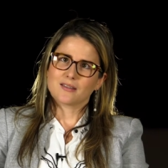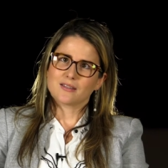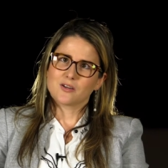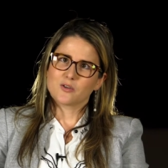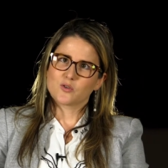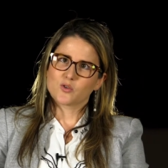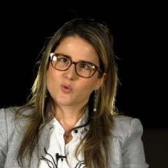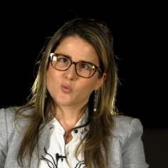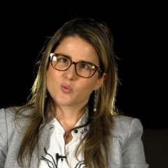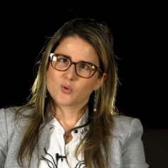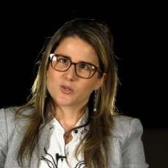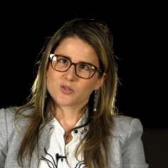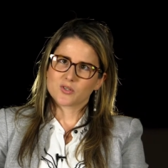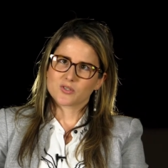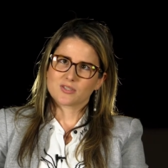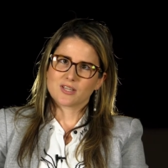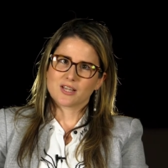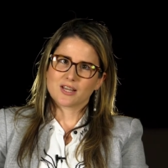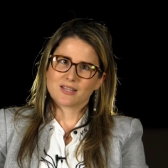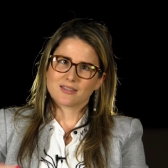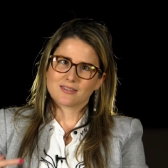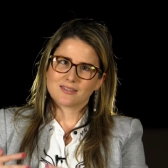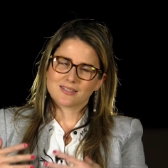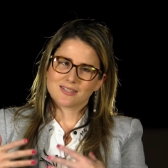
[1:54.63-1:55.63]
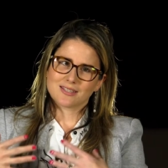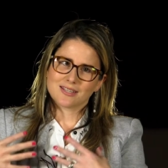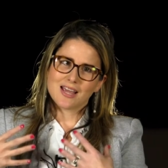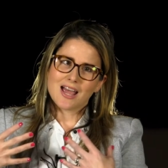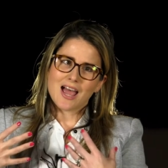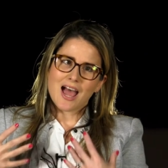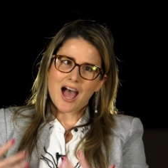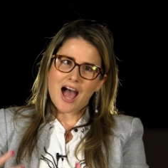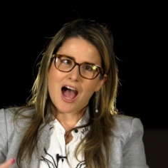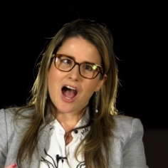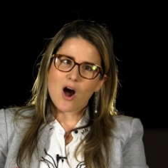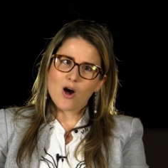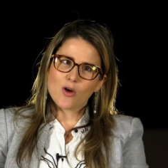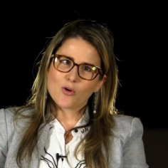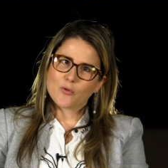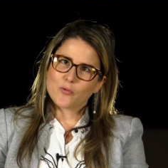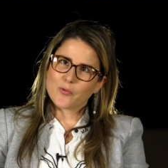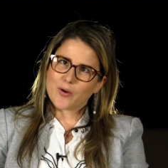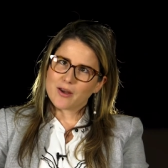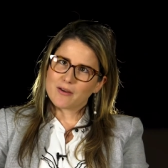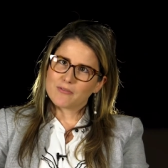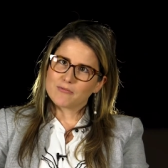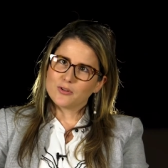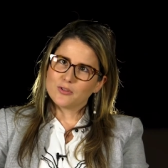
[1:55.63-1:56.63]
The rewards, like the, how
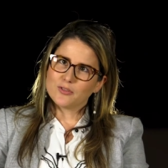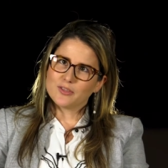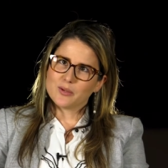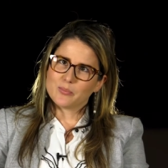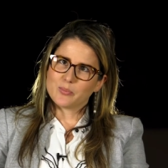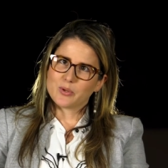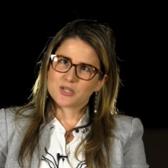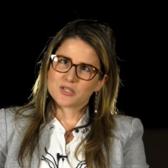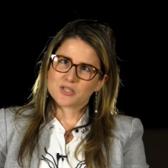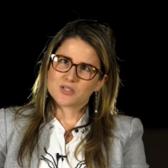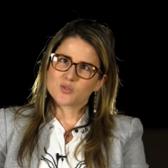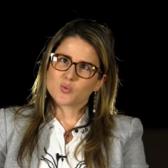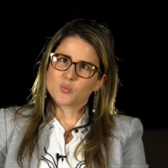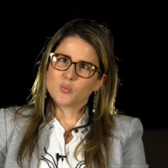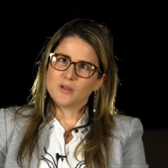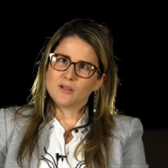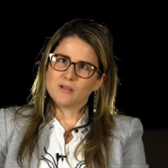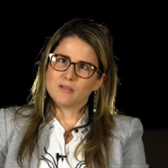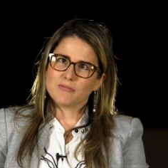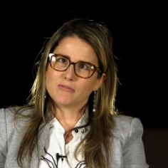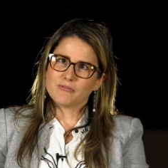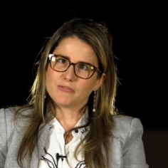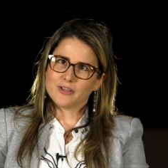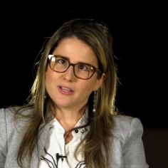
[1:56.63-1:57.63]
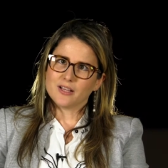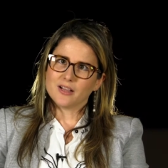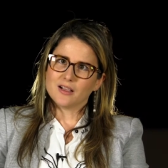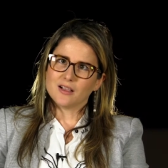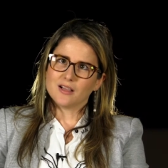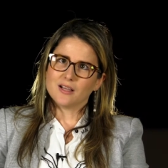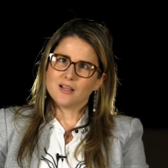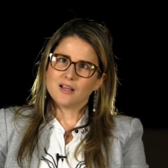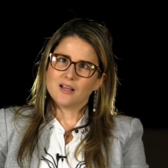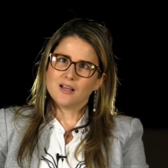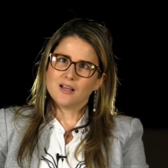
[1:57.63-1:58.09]
grateful the patient will feel